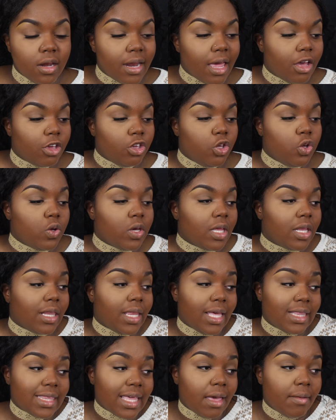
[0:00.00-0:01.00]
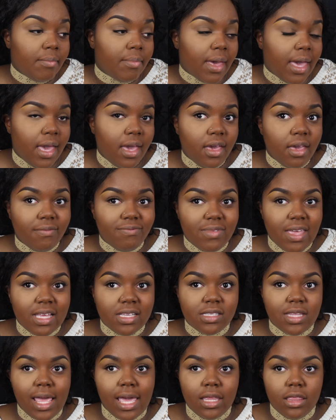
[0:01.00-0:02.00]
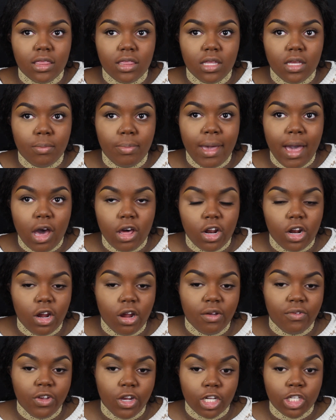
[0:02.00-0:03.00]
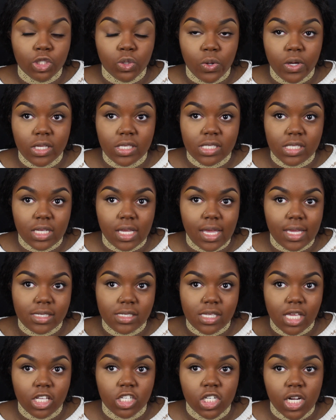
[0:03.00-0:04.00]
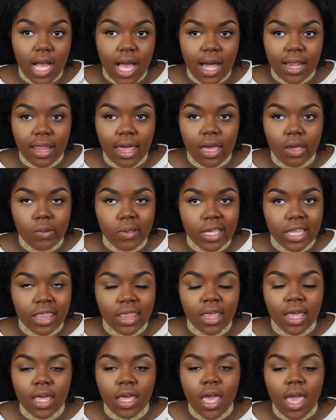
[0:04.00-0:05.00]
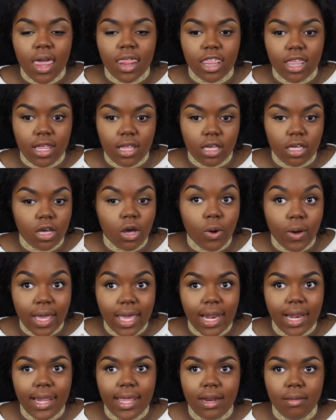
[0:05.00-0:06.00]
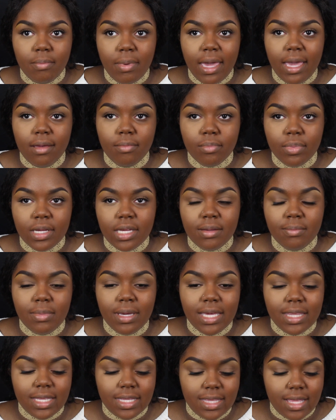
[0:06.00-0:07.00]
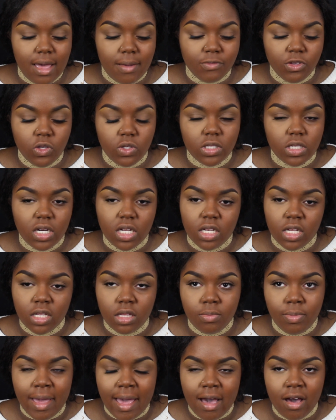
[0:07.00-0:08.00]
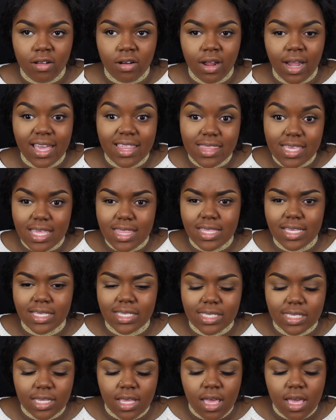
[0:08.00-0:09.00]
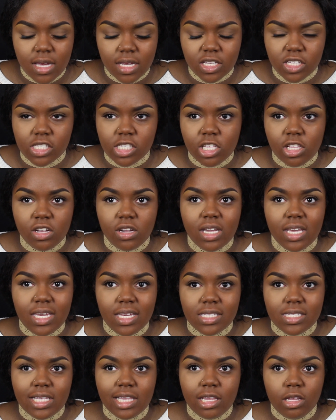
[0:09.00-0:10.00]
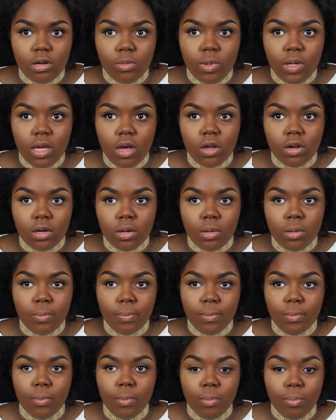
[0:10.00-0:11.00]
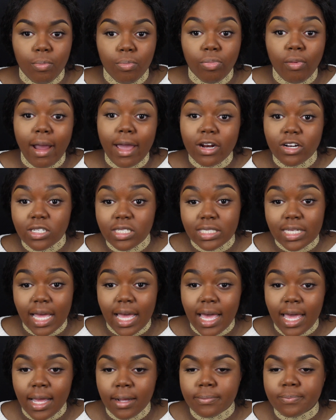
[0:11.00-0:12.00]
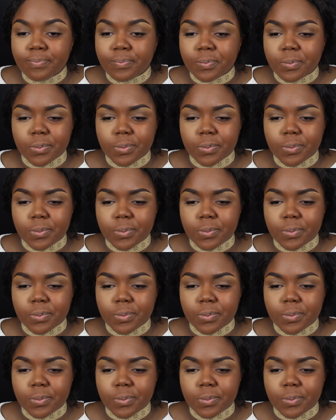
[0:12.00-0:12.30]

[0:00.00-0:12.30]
Now you can let that bake if that's like the powder of your choice to set your highlight with. Then go ahead and let it bake. But being that I'm using another powder and then this concealer is a little bit on the brighter side,